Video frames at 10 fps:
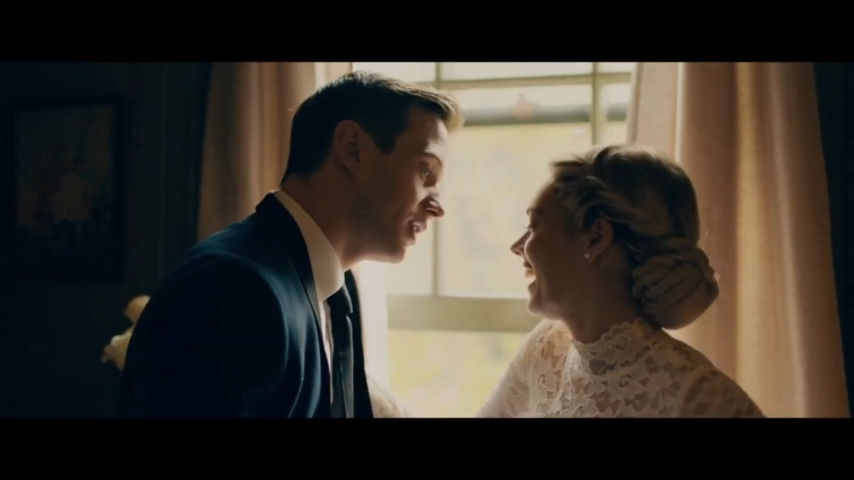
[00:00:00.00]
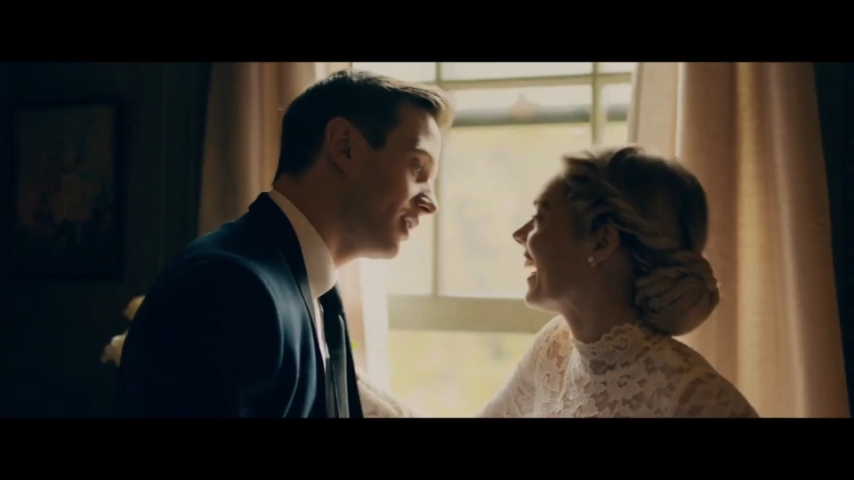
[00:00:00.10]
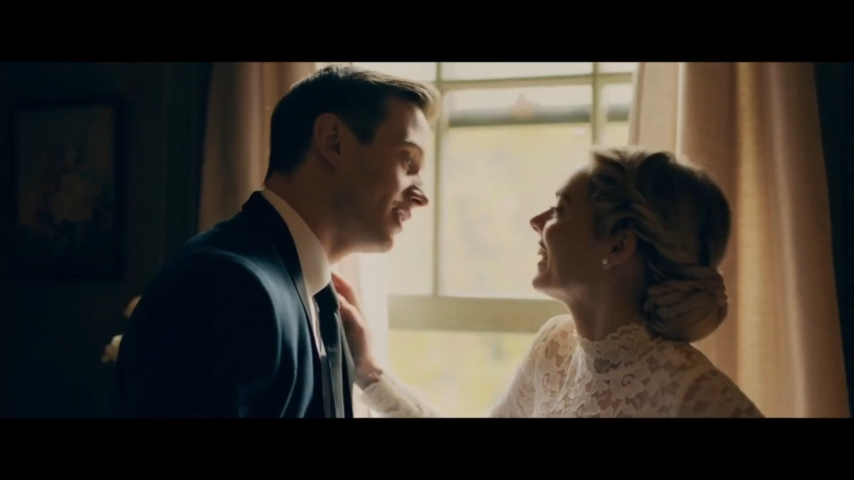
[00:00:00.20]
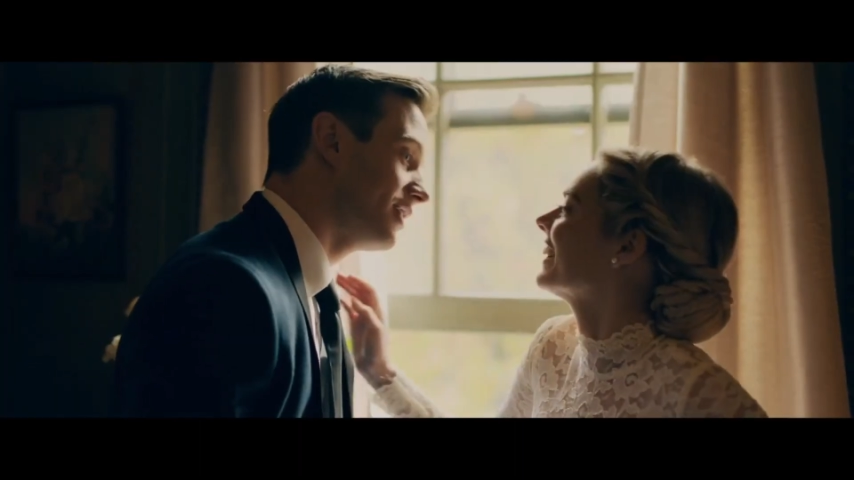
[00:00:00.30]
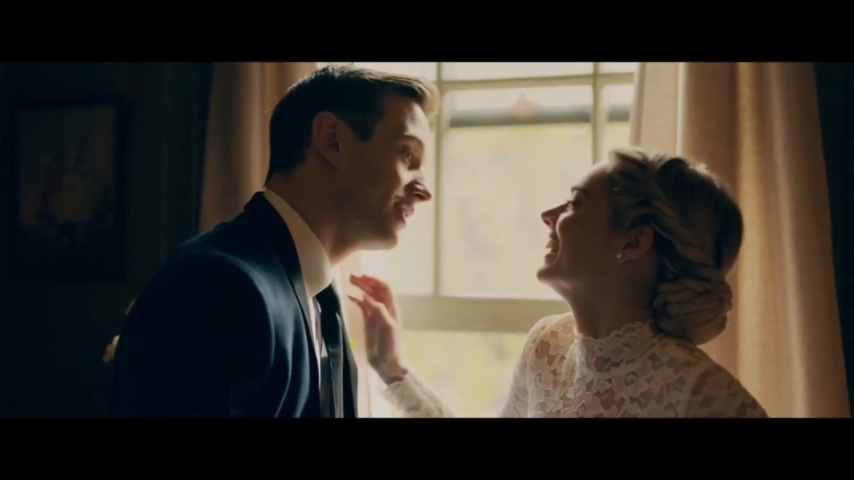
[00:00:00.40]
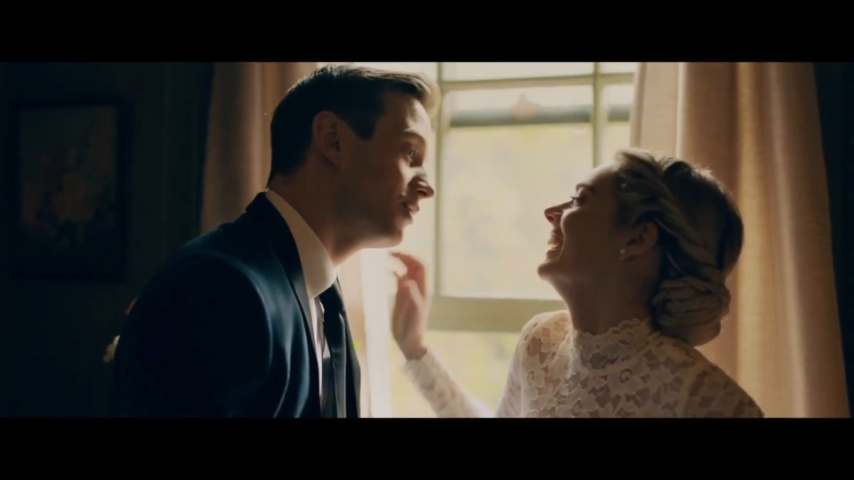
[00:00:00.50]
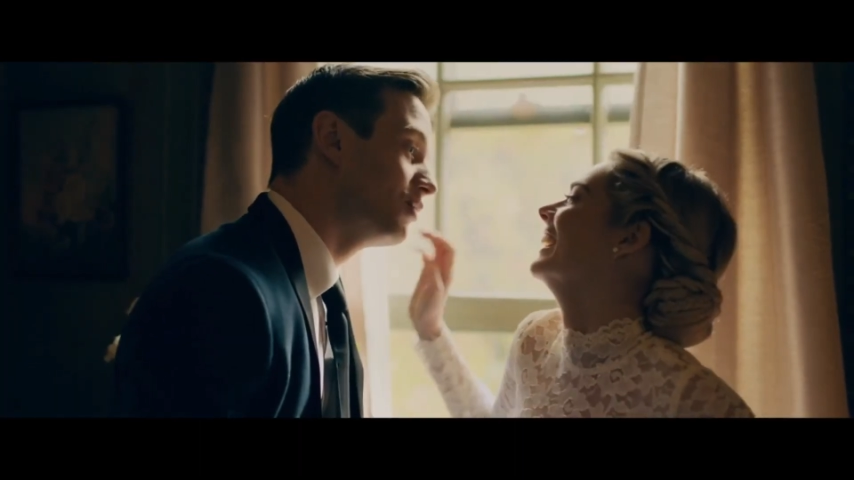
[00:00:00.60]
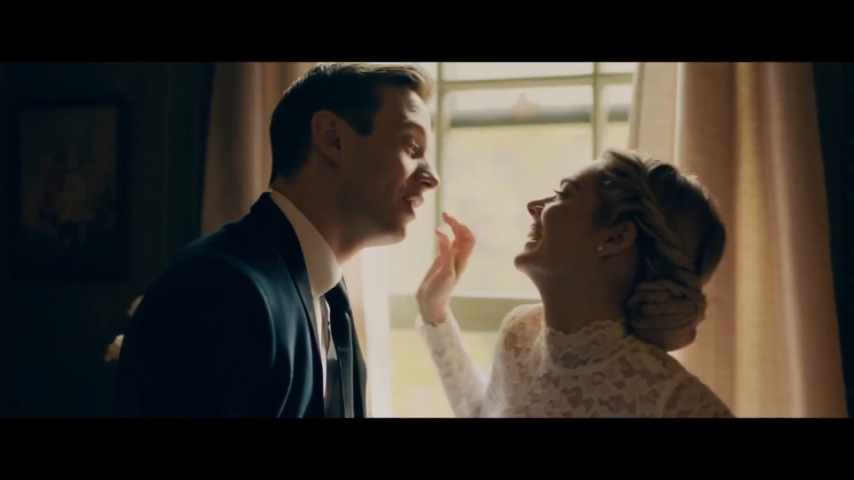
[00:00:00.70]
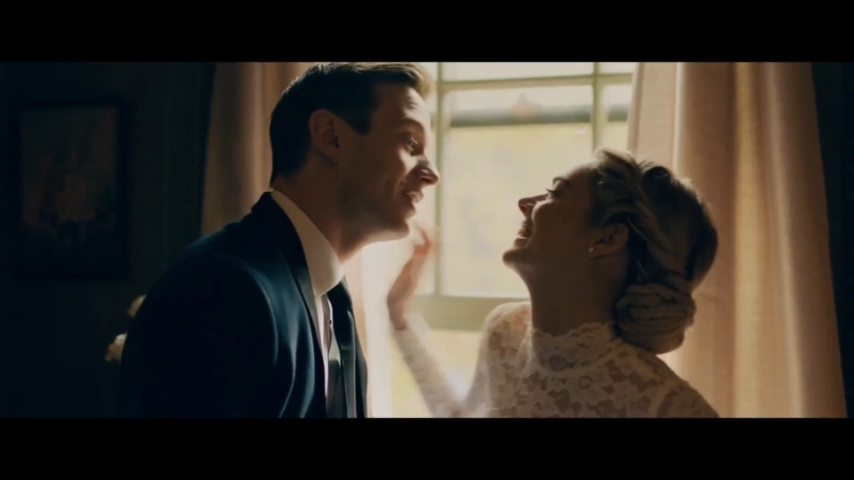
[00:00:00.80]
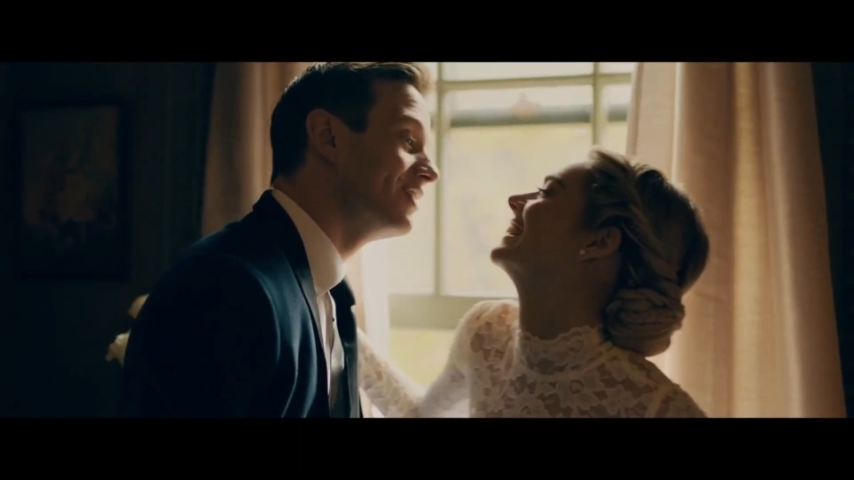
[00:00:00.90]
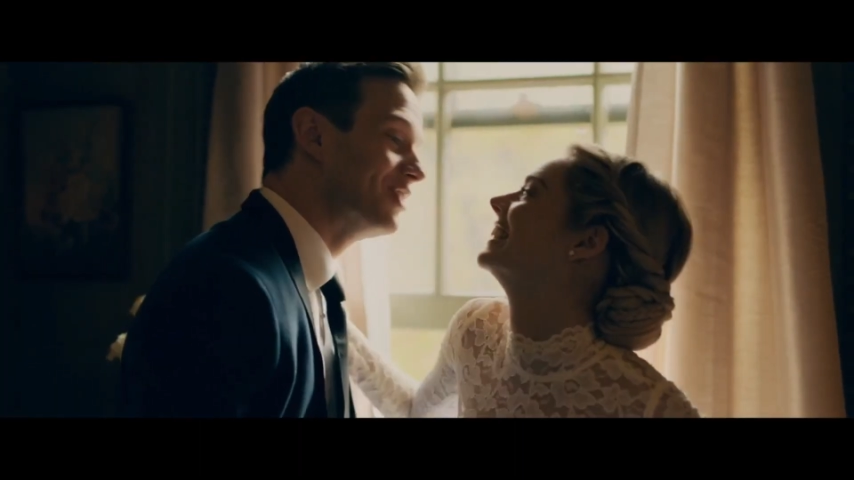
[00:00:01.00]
does what I can best